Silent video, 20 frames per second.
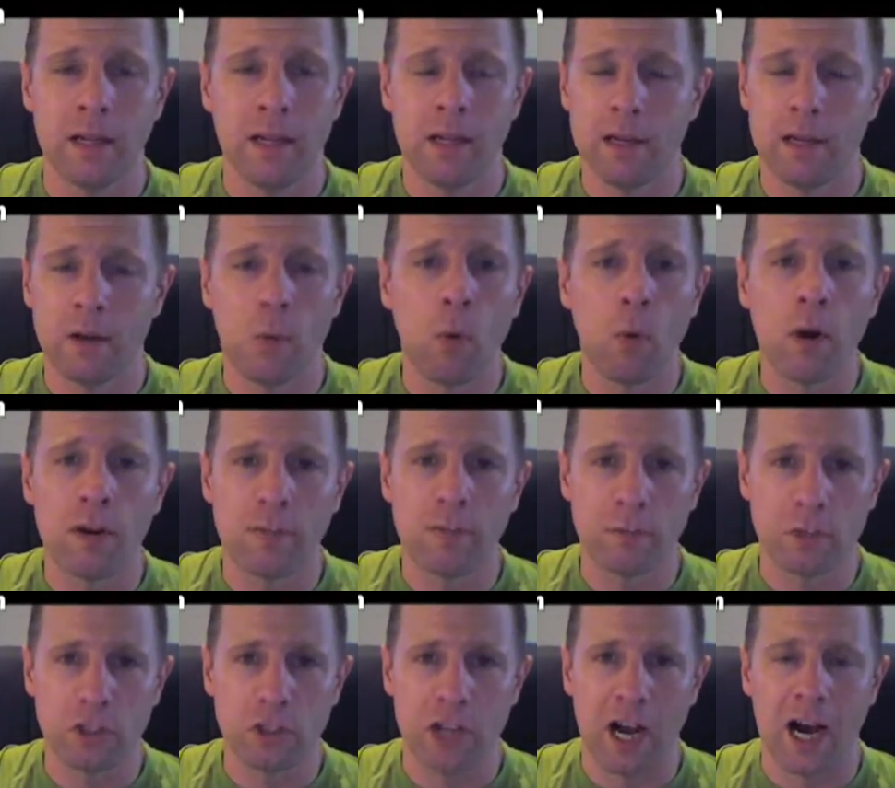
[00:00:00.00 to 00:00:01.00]
He did a
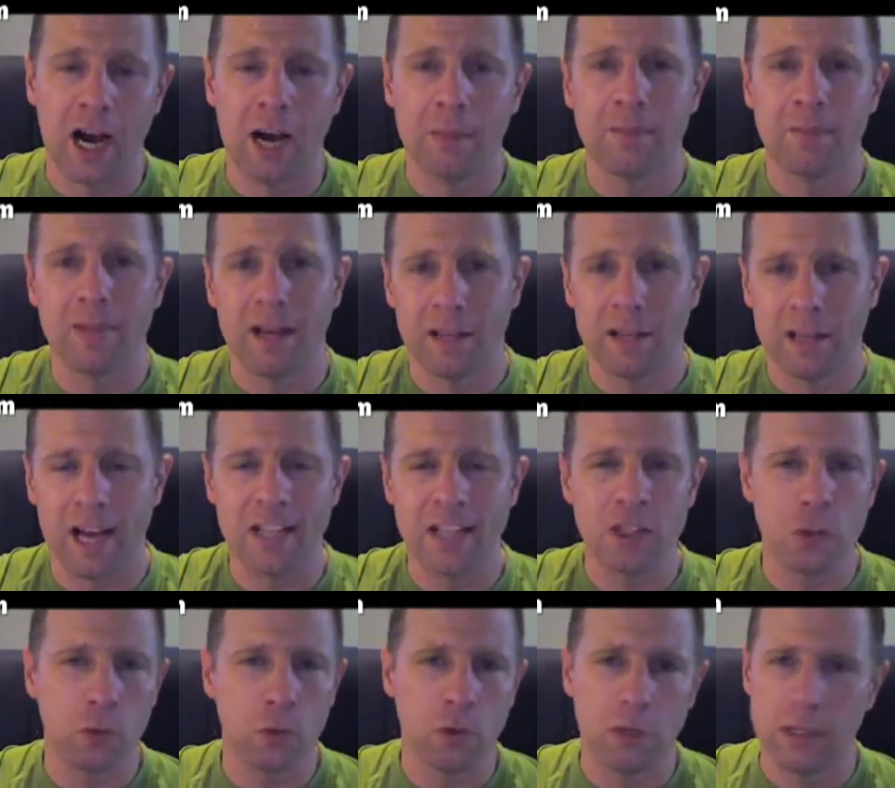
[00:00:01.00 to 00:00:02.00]
wonderful job.
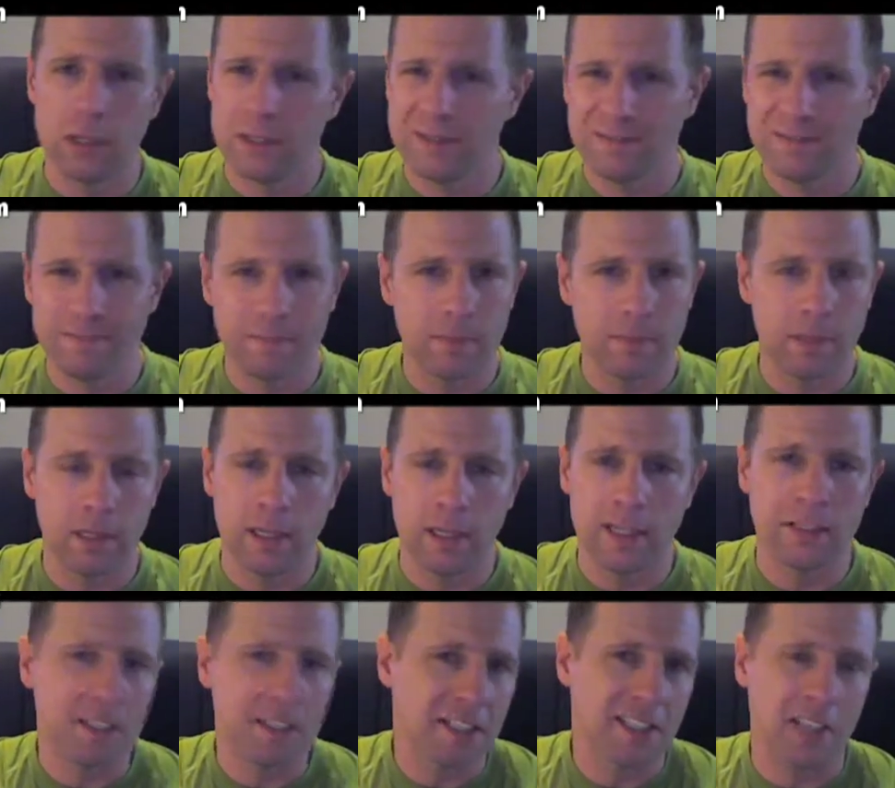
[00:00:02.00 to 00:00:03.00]
Elijah Wood,
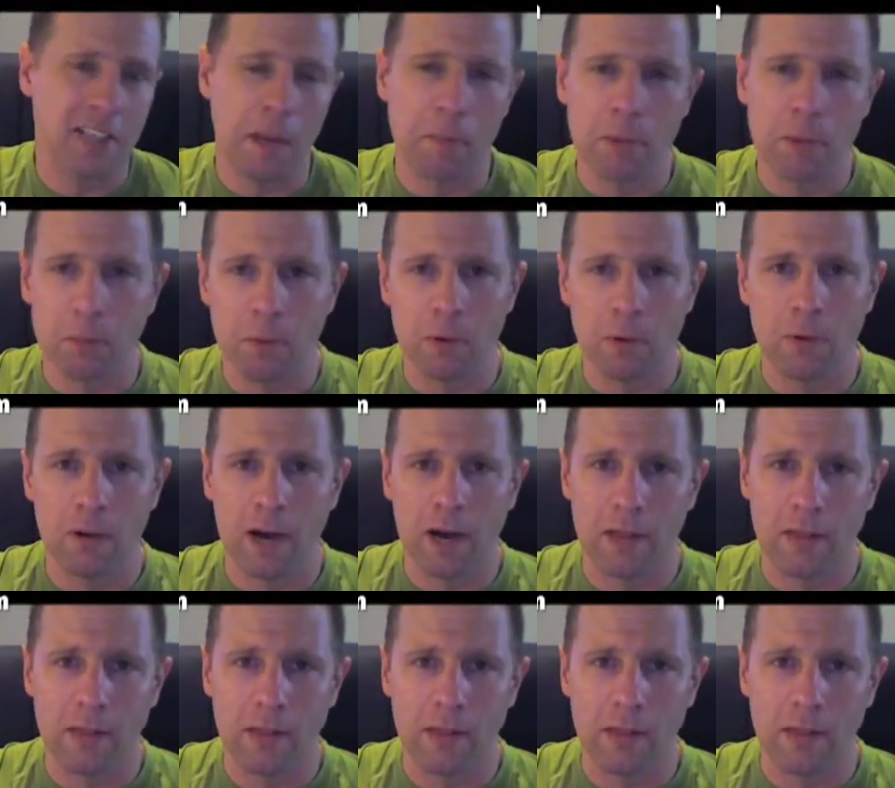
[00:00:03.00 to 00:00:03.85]
he's acceptable.